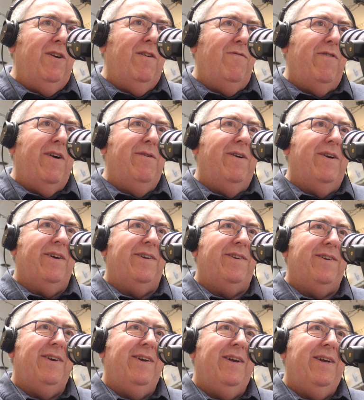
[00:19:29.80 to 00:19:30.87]
your
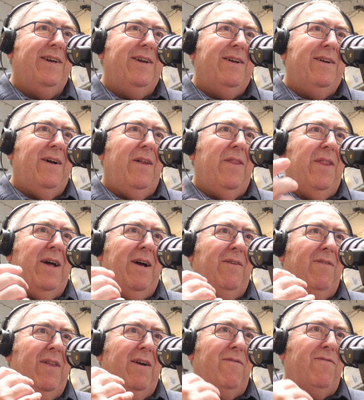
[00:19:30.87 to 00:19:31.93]
focus, and
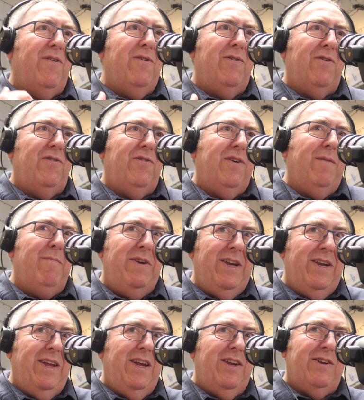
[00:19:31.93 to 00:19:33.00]
that focus, I
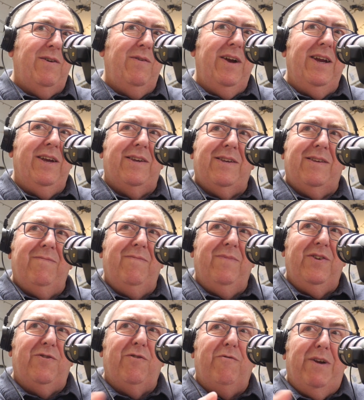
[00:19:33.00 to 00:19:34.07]
mean, it's
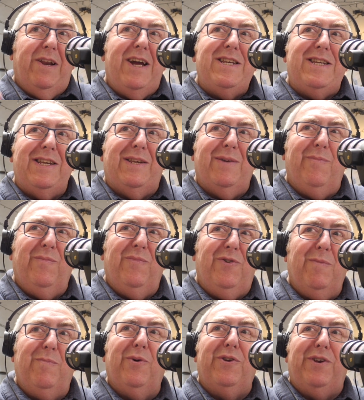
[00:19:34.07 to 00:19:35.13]
related
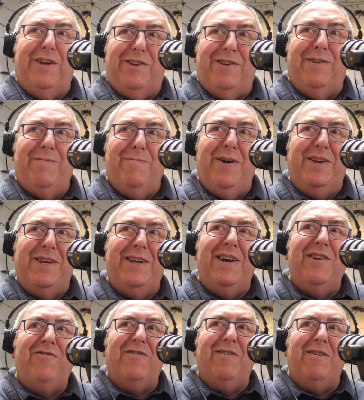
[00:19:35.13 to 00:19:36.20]
to Buddhist
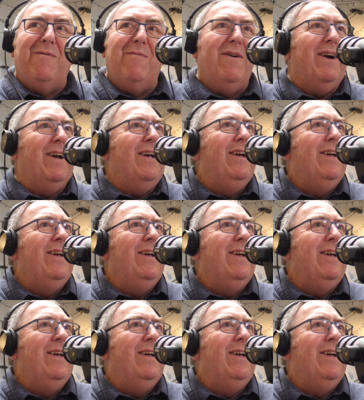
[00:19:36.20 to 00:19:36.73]
meditation in a way.